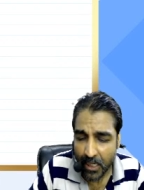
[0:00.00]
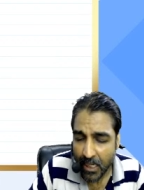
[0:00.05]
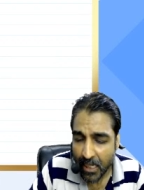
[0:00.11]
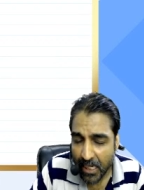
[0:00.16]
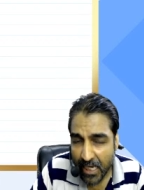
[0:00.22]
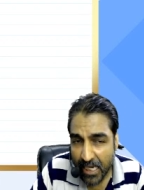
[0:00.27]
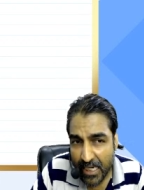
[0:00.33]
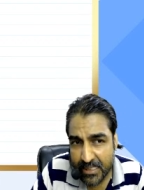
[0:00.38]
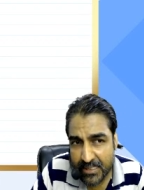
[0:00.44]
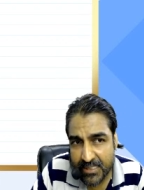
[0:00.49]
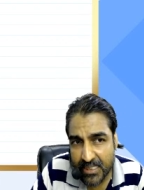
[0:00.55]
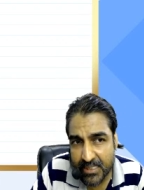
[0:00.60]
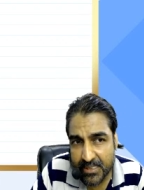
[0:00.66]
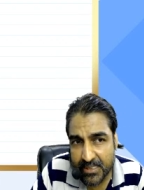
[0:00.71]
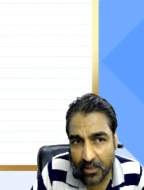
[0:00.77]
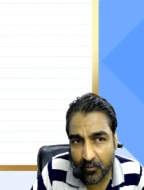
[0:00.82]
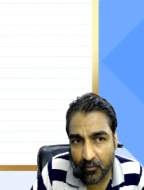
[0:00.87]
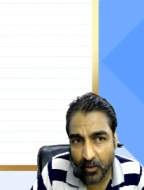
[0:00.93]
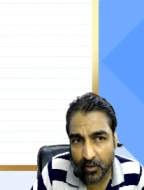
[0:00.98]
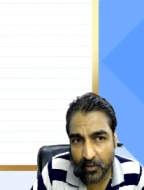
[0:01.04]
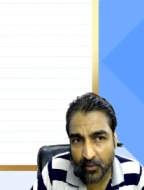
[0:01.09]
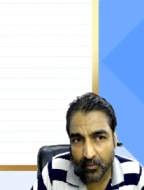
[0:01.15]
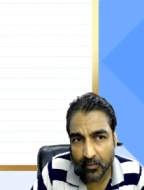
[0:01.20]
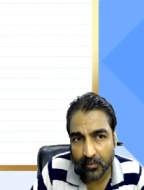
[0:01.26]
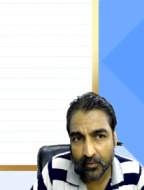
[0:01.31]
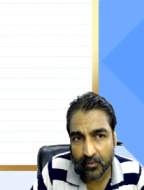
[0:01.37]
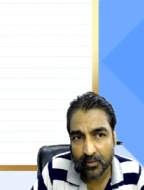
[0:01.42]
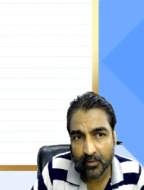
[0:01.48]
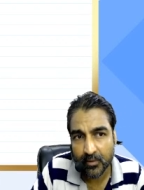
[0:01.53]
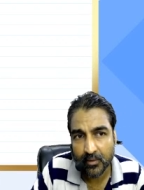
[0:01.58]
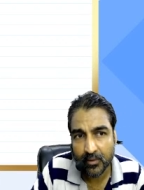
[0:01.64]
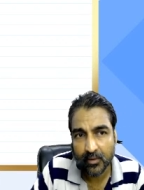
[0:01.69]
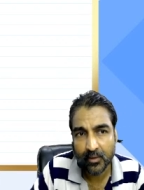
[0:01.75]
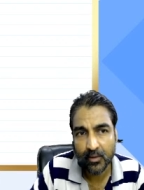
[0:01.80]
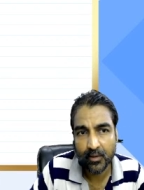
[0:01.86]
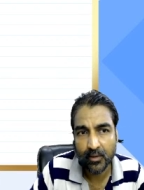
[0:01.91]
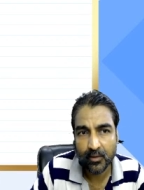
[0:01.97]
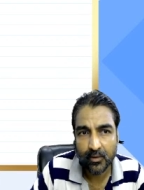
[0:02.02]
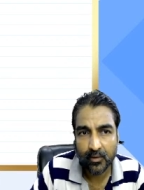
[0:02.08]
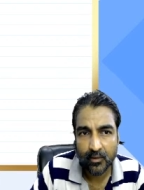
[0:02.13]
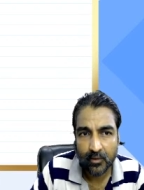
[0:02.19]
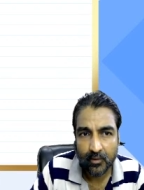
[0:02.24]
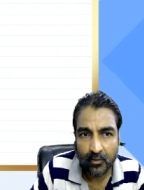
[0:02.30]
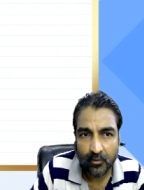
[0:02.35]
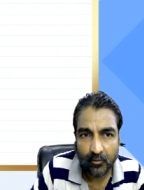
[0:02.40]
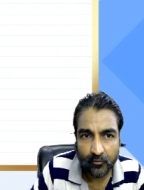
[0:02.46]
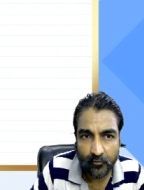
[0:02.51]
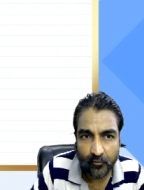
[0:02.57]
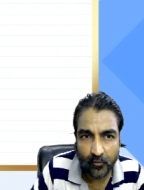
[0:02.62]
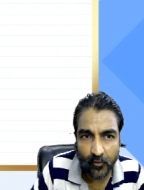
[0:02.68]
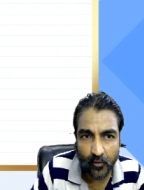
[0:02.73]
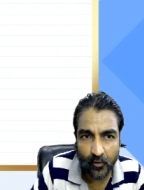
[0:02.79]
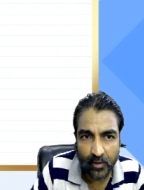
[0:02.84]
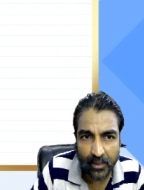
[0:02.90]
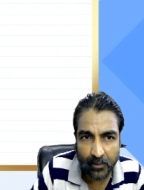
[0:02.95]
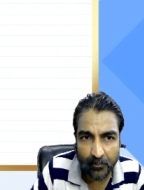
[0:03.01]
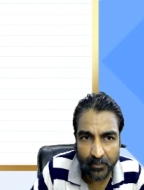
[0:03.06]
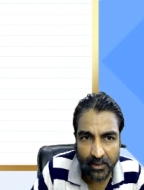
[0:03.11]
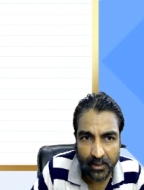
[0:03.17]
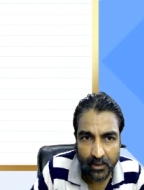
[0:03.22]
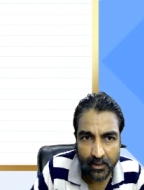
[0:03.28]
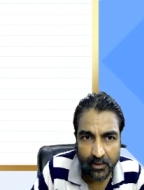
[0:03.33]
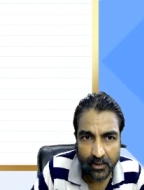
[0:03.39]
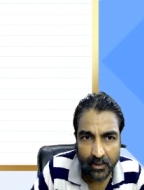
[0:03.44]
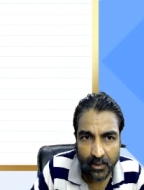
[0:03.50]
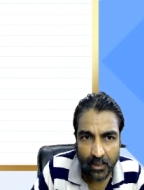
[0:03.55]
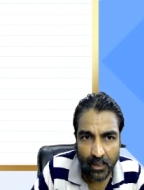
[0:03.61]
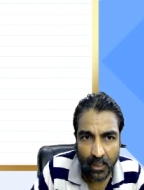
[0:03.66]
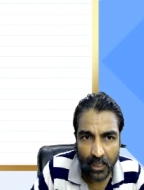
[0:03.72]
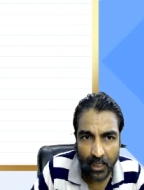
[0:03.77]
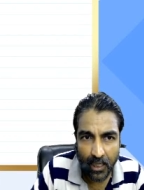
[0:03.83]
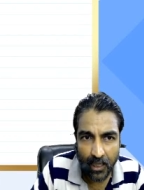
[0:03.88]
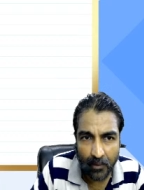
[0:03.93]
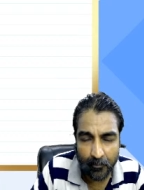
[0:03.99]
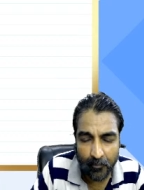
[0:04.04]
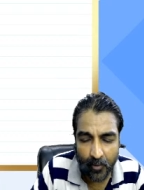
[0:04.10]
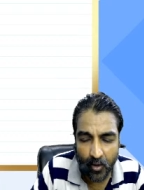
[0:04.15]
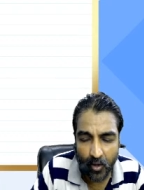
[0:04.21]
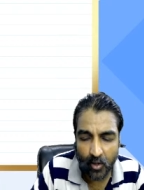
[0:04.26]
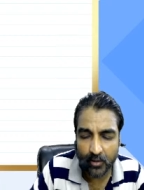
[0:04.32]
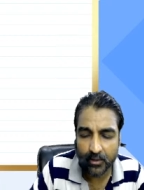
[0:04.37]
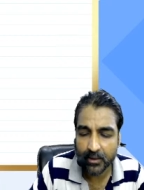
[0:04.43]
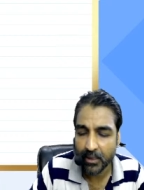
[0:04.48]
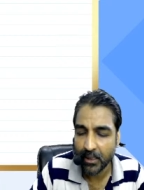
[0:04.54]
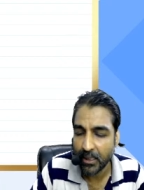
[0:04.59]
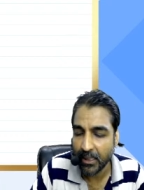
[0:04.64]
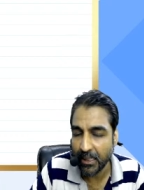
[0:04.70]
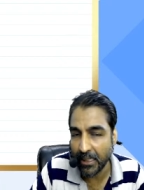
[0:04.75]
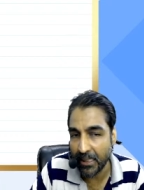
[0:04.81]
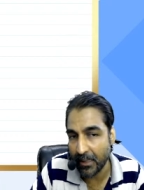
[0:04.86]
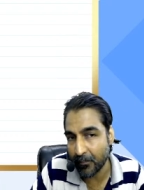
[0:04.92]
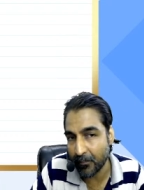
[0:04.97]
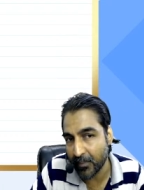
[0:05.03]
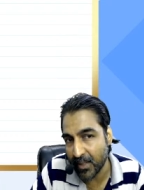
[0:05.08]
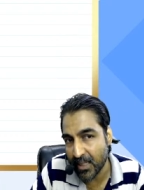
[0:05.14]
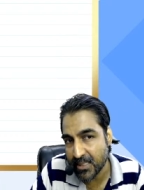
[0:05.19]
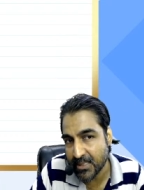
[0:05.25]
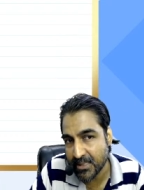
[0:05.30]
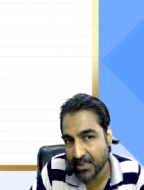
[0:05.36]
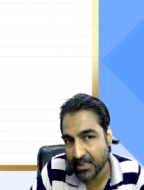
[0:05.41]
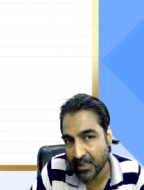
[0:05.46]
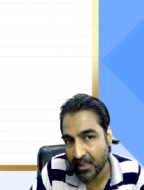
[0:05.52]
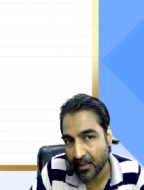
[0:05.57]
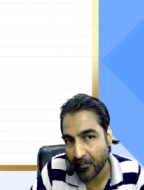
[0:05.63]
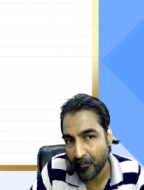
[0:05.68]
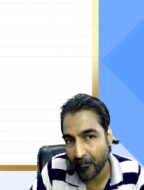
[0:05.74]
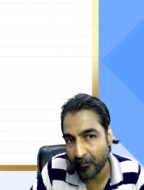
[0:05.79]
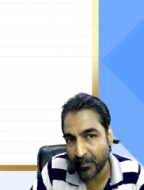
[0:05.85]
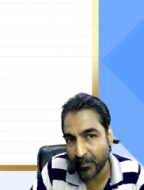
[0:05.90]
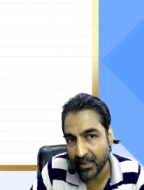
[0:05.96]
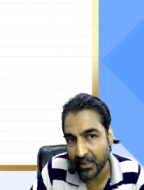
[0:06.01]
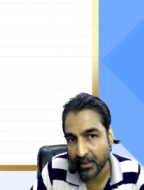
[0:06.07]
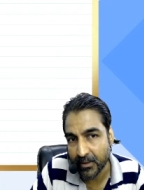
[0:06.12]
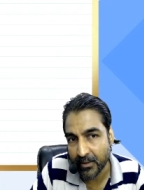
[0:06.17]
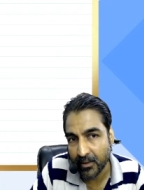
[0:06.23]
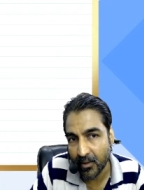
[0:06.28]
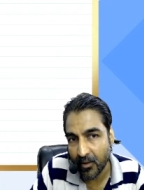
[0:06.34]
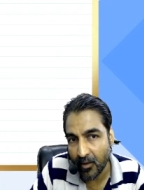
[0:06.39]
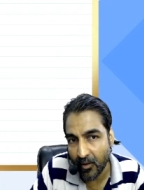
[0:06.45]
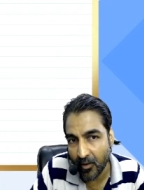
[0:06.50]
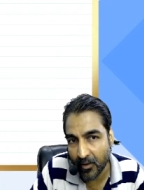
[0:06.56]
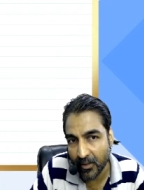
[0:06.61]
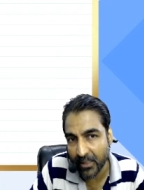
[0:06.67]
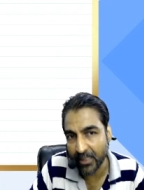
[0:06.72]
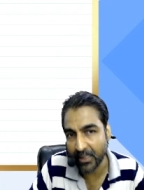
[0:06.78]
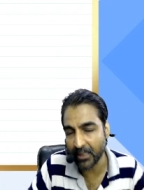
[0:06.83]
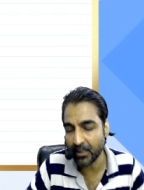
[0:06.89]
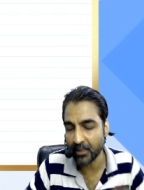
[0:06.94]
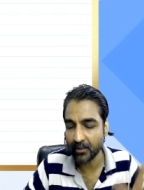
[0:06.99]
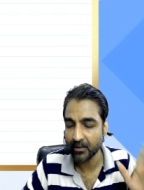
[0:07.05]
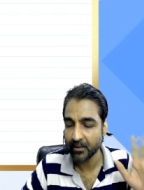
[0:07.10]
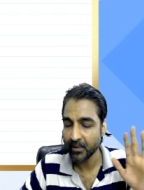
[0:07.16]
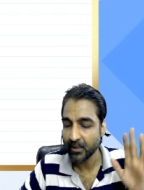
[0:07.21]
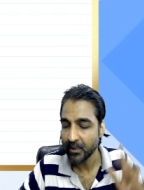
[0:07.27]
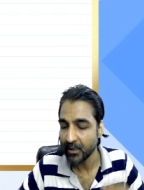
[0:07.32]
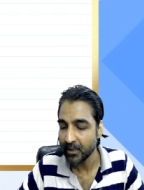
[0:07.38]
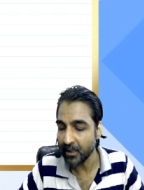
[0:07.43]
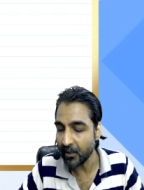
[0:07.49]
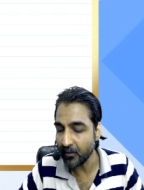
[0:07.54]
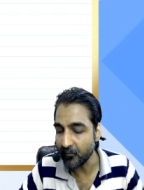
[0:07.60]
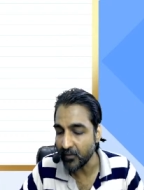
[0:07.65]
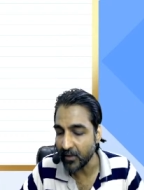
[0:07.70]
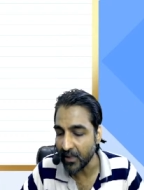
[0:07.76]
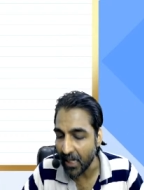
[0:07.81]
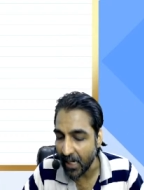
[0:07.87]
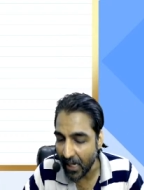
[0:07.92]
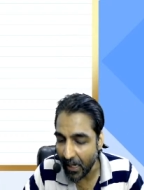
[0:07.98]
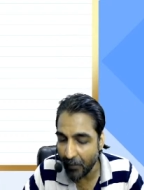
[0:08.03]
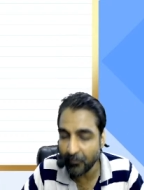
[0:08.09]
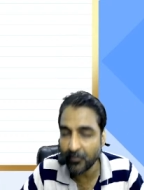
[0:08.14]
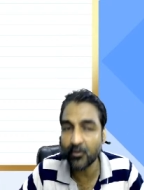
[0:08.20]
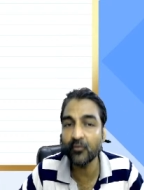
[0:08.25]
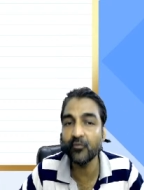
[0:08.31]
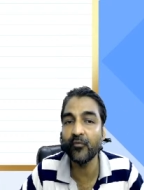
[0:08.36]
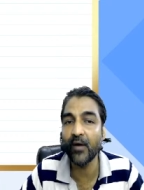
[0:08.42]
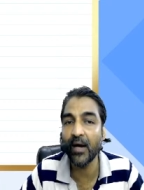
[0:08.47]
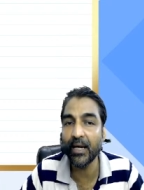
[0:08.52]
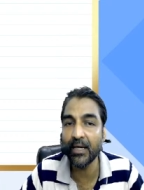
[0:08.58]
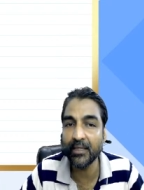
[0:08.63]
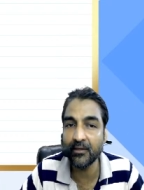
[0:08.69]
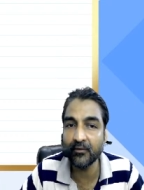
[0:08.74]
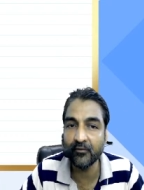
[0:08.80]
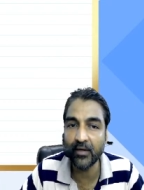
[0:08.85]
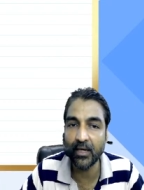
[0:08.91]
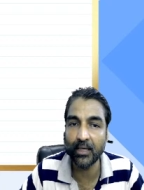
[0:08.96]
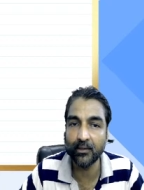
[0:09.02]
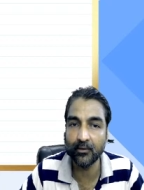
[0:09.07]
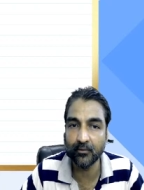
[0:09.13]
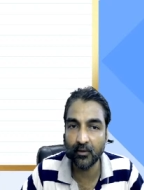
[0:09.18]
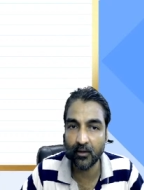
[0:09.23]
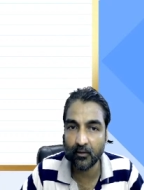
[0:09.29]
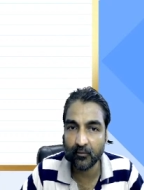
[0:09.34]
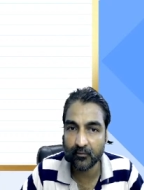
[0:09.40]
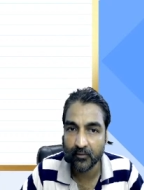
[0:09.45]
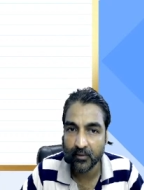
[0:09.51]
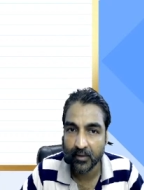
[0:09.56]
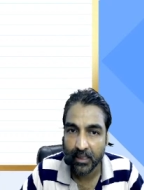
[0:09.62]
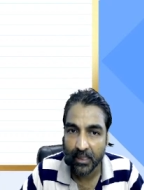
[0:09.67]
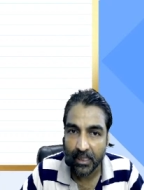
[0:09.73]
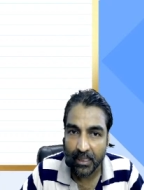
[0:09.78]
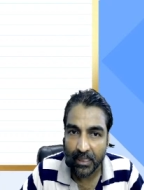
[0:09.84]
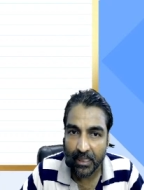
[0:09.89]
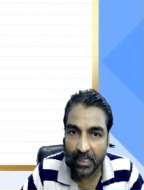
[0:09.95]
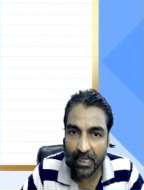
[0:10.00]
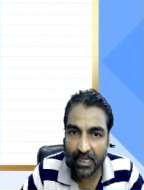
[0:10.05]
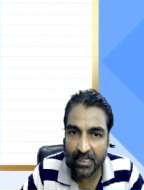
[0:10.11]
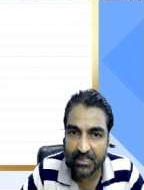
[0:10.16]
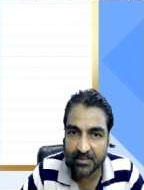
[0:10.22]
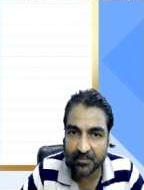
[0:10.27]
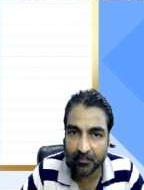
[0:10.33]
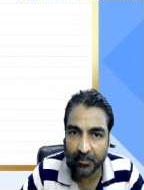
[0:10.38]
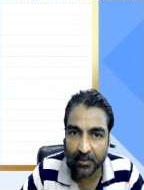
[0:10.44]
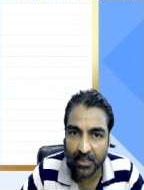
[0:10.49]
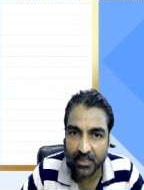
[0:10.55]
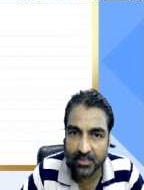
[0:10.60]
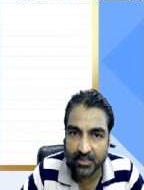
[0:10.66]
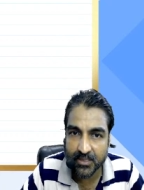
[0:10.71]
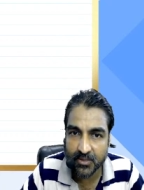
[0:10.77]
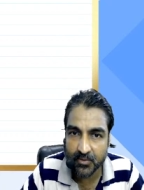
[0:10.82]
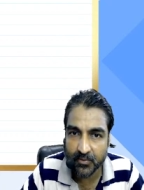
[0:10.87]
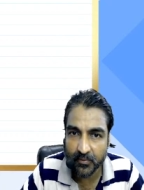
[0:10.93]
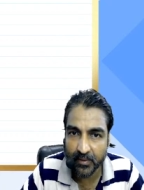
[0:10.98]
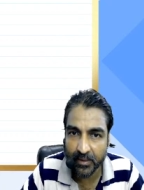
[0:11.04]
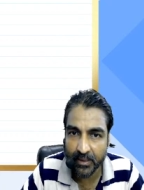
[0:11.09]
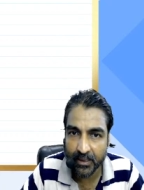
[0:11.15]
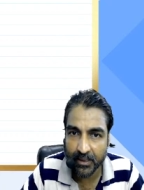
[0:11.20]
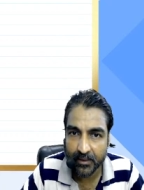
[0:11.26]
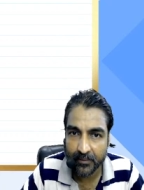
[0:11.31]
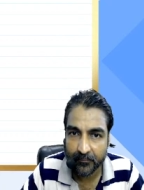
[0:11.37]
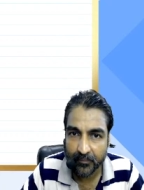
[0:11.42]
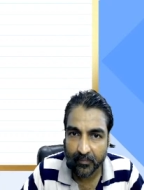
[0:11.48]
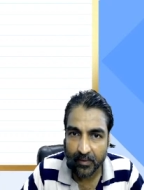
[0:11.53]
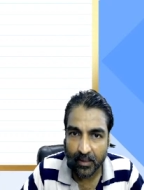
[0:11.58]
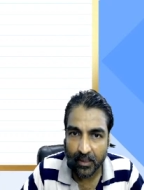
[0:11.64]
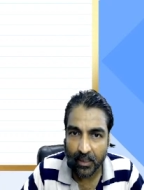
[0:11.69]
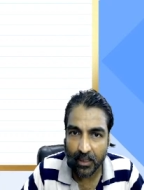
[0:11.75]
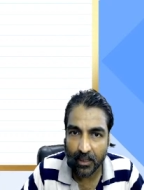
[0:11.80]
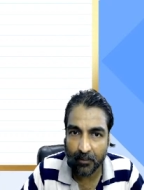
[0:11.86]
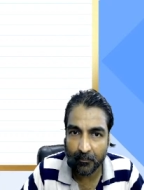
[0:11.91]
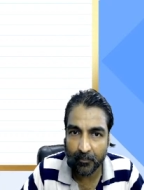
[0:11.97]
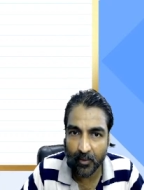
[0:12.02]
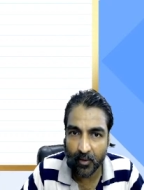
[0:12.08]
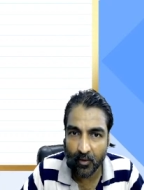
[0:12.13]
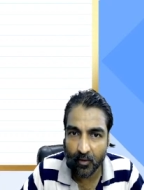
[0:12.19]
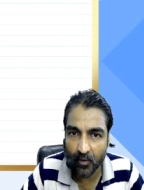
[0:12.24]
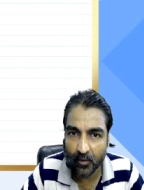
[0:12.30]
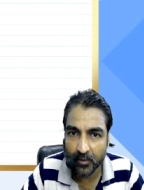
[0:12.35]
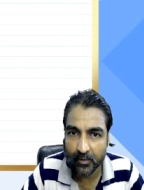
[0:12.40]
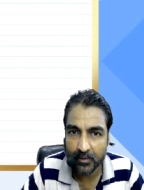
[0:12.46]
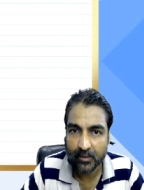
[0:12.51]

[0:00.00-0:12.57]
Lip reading: x is equal to 4ab upon a plus b, okay, then we have to find the value of x plus 2a upon